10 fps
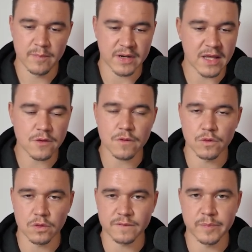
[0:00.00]
but I use
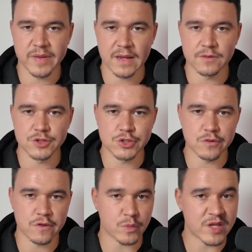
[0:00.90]
NordVPN
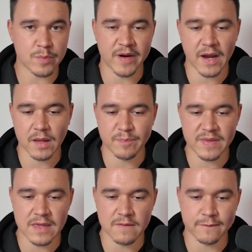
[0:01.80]
to switch my
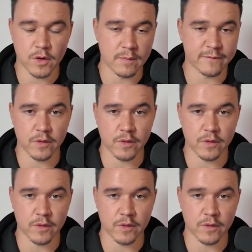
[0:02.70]
IP from,